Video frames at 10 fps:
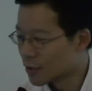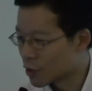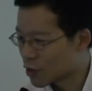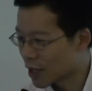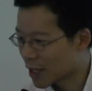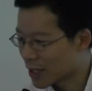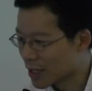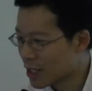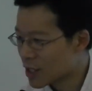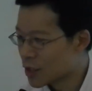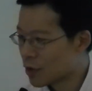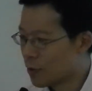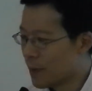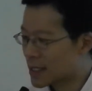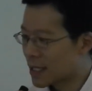track.
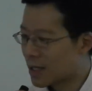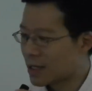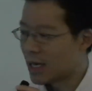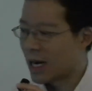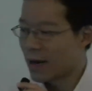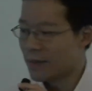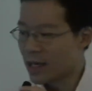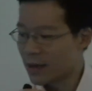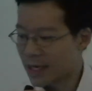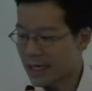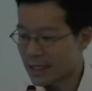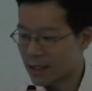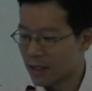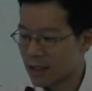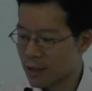So basically the
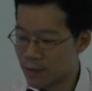IMELS, the